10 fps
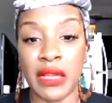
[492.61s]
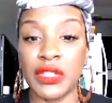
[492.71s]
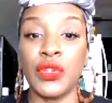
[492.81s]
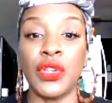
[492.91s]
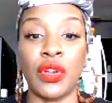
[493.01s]

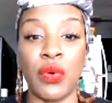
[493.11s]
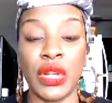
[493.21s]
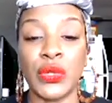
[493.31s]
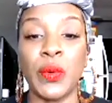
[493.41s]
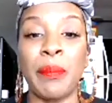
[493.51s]
So you're going
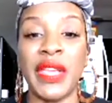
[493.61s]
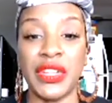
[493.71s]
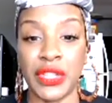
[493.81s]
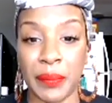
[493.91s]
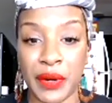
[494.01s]
to
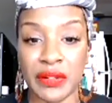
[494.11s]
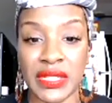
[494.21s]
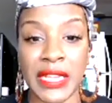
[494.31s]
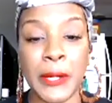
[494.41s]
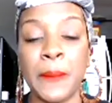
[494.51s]
pitch the
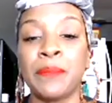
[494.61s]
person